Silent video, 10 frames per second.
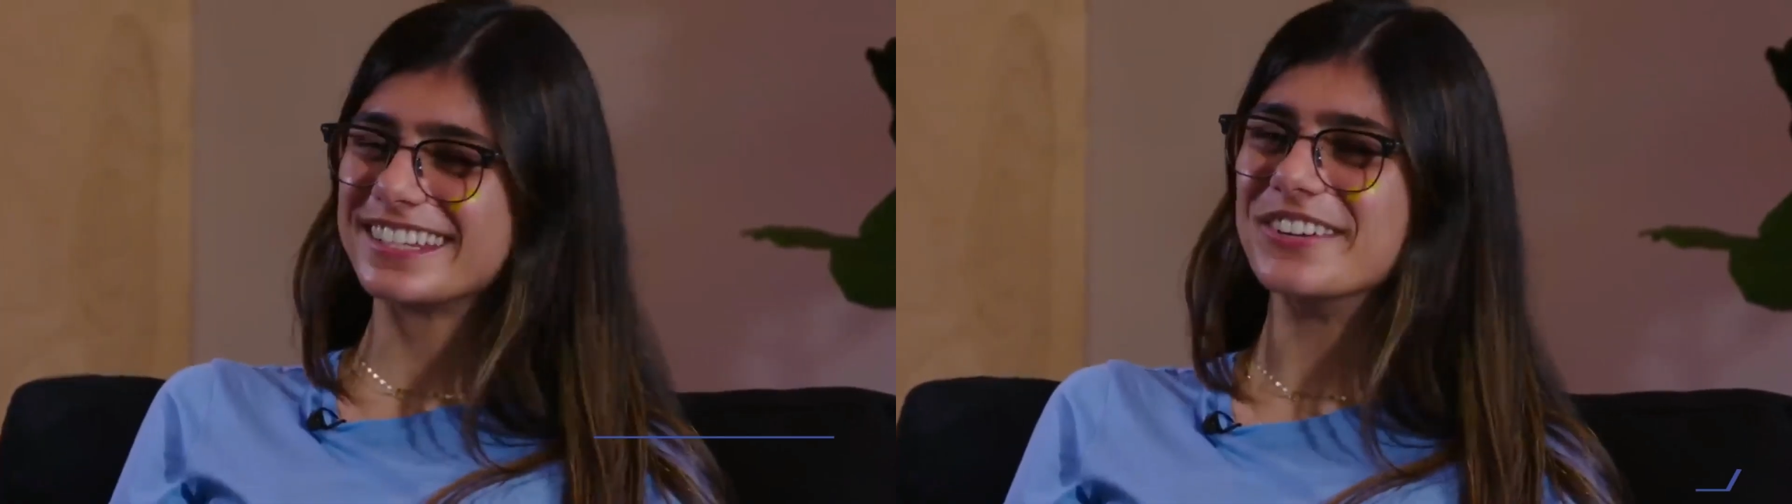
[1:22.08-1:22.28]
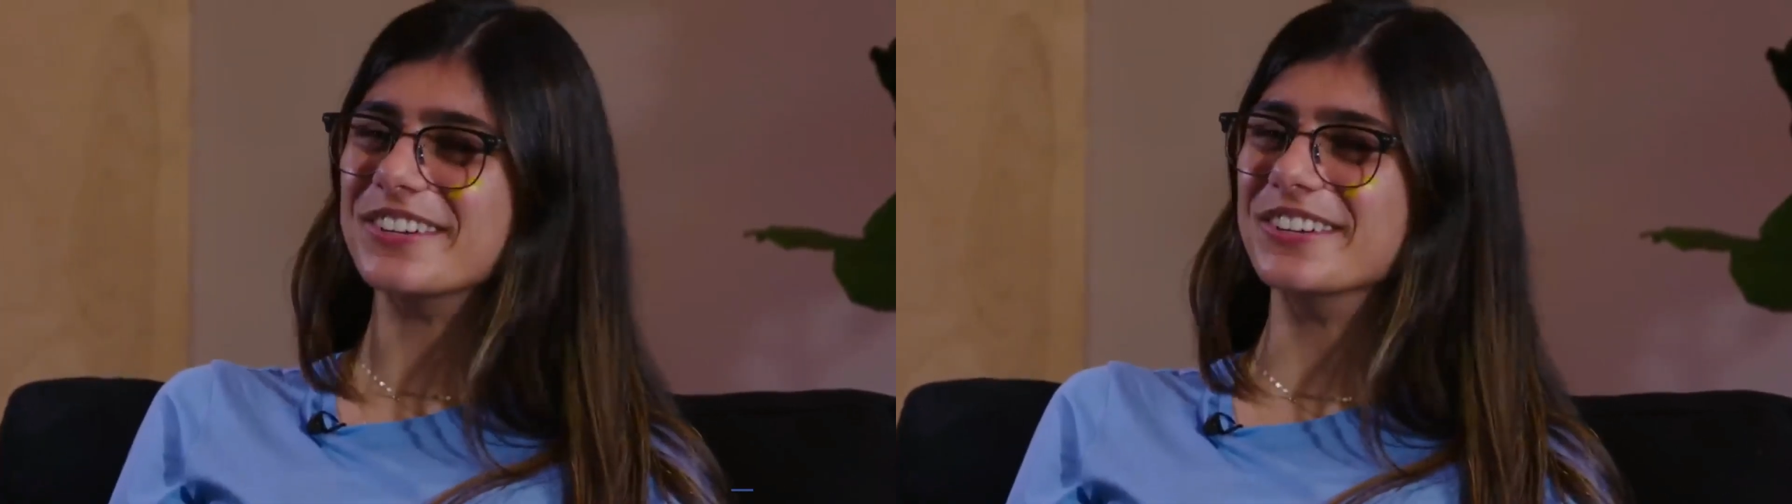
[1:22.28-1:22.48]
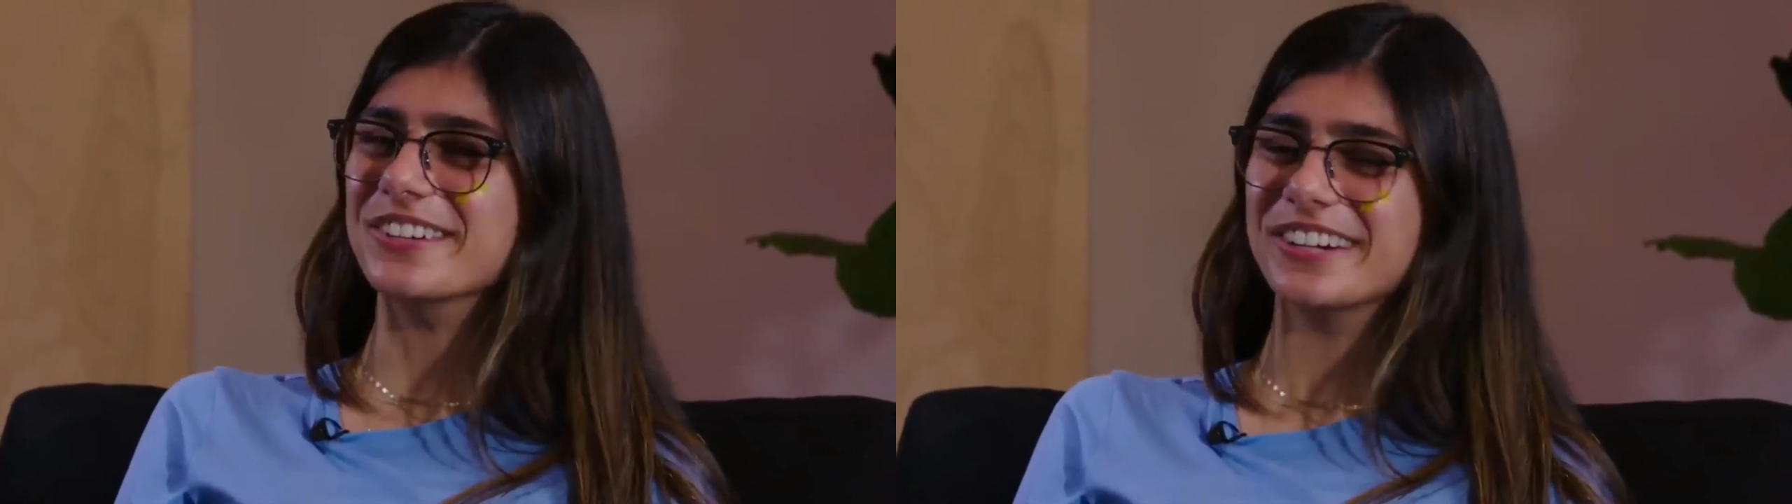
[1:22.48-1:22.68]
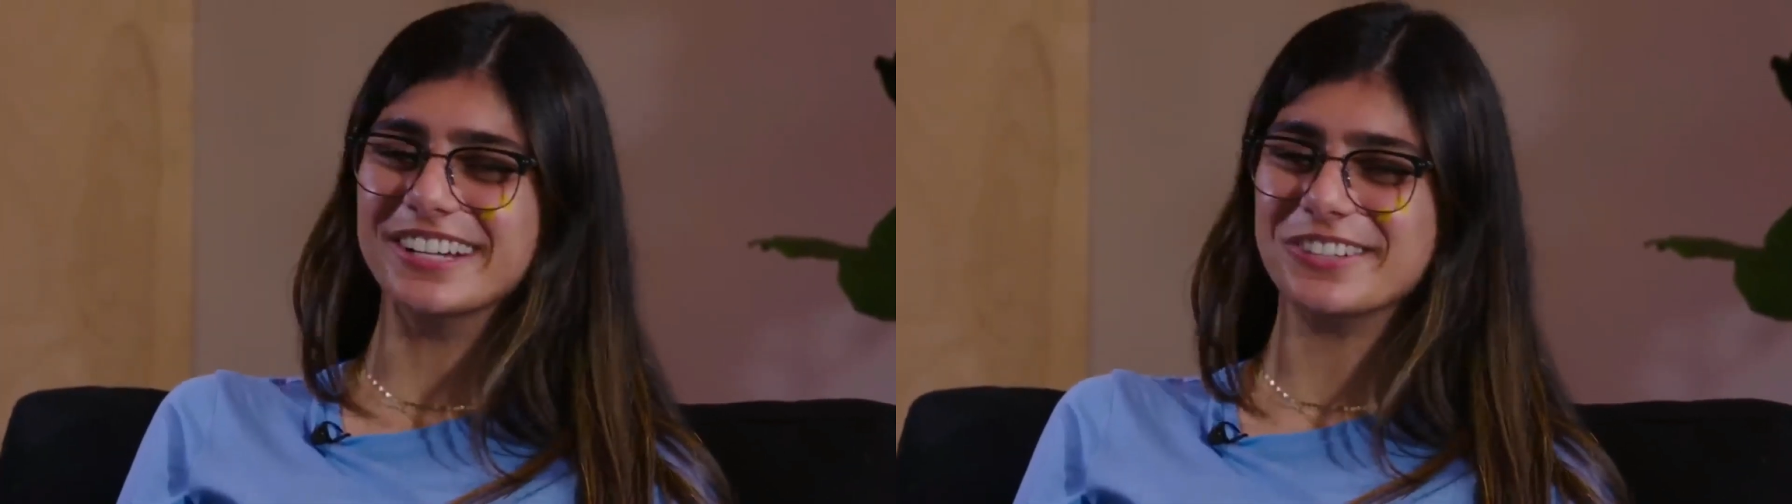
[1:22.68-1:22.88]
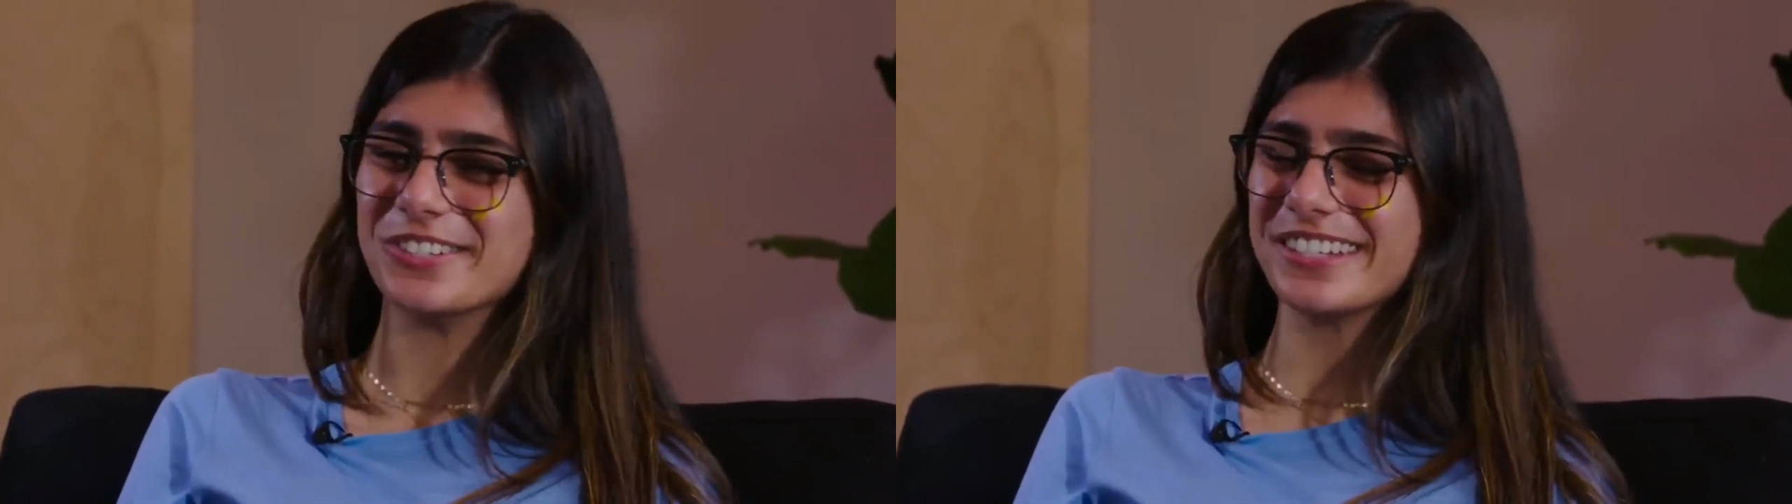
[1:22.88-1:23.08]
She is a
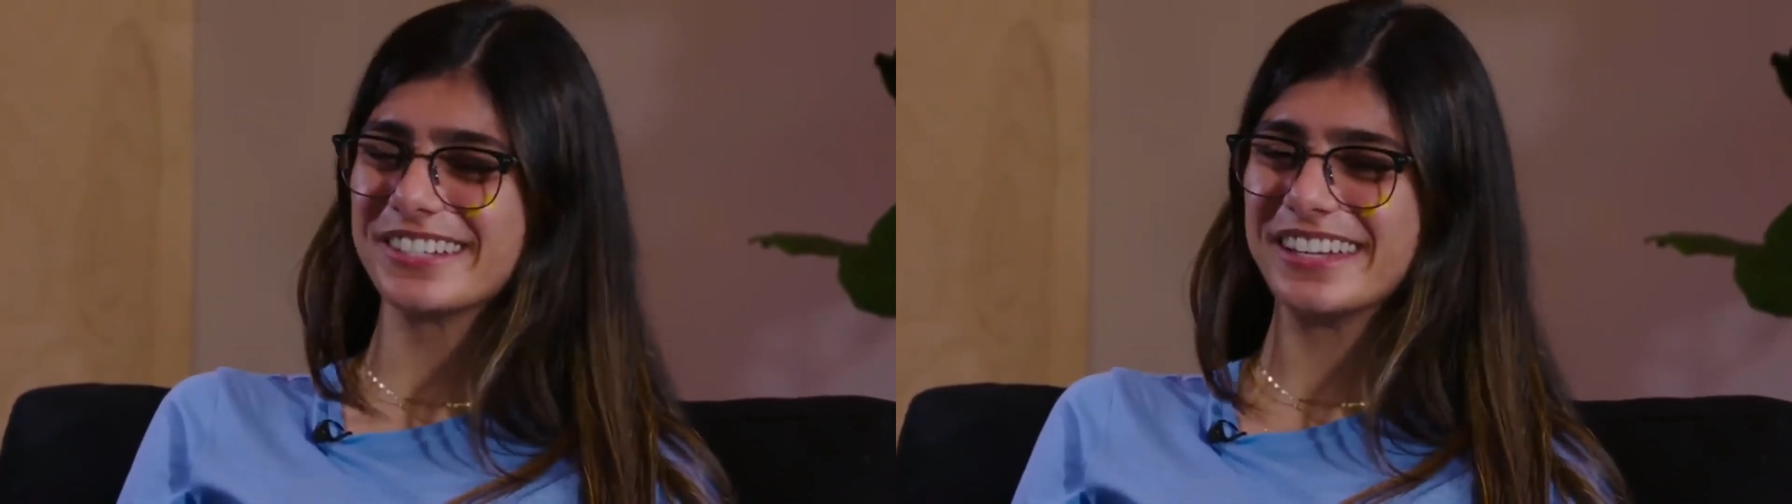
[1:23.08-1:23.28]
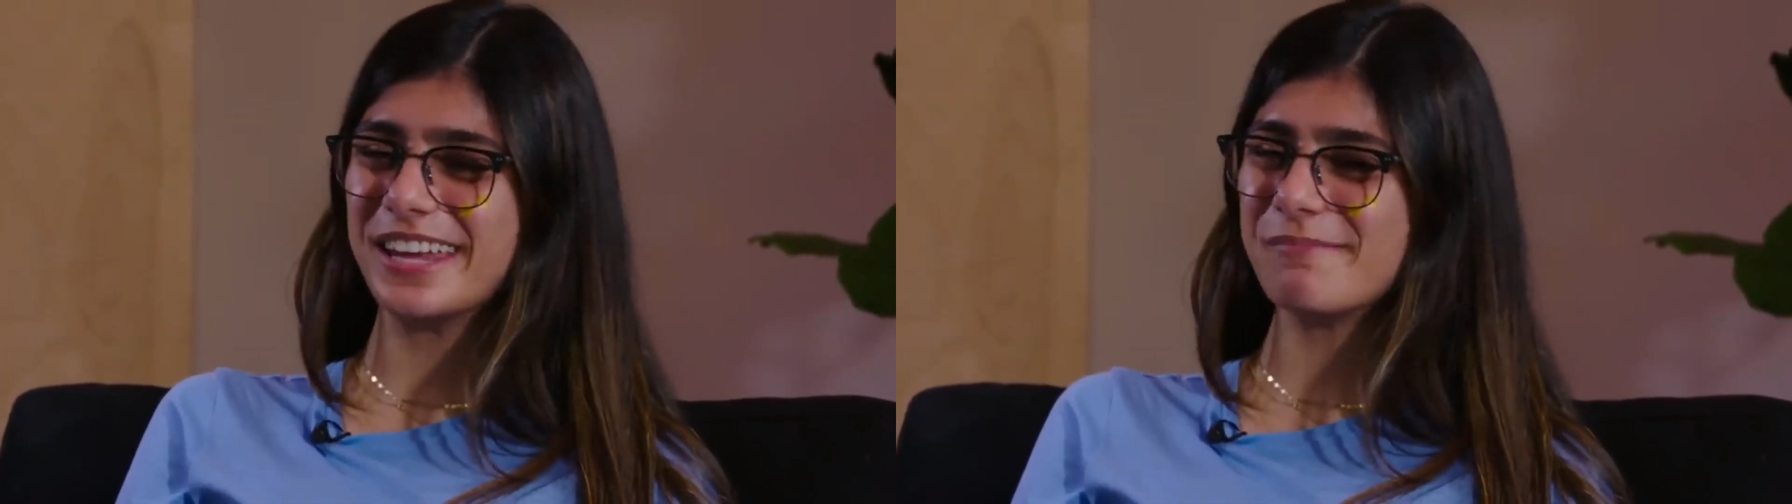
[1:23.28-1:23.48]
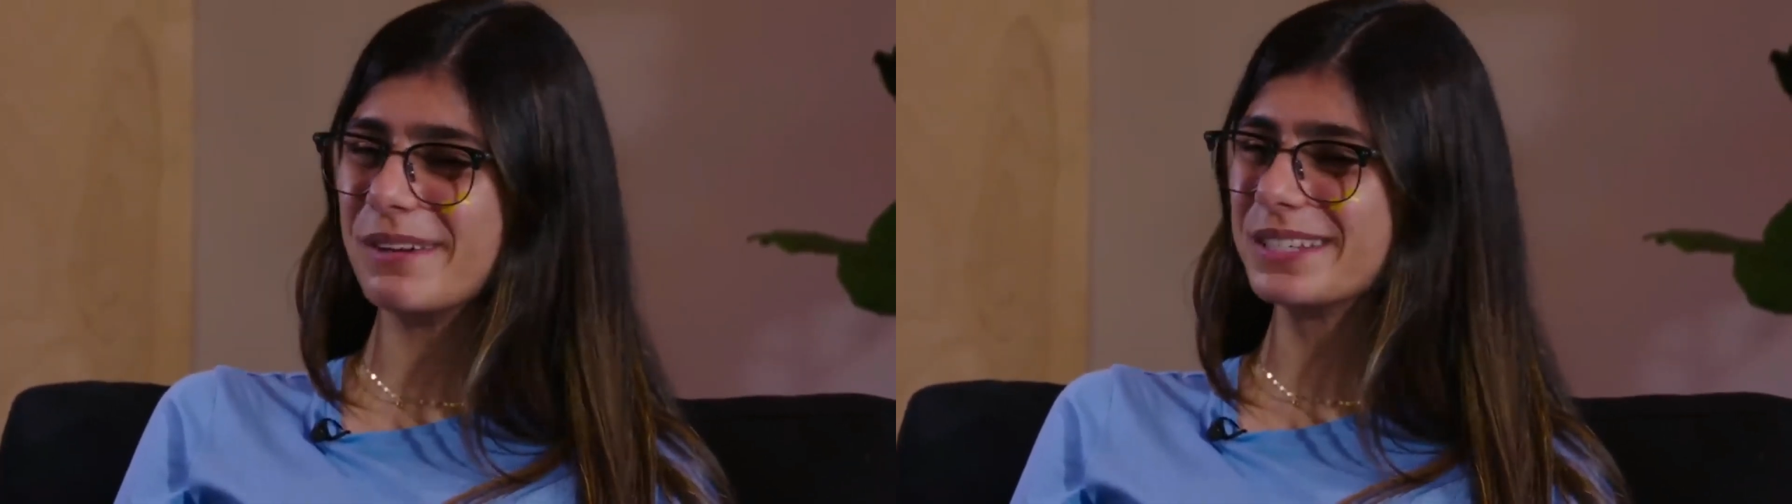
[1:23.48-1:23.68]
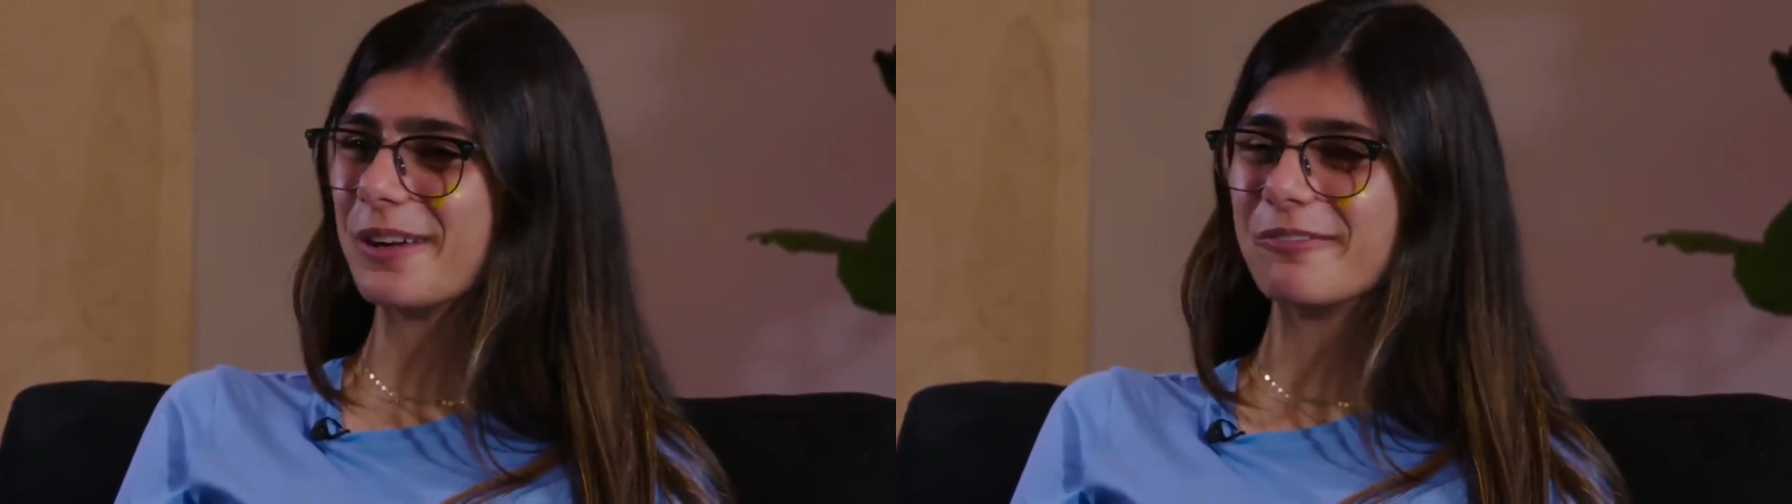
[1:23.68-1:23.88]
29-year-old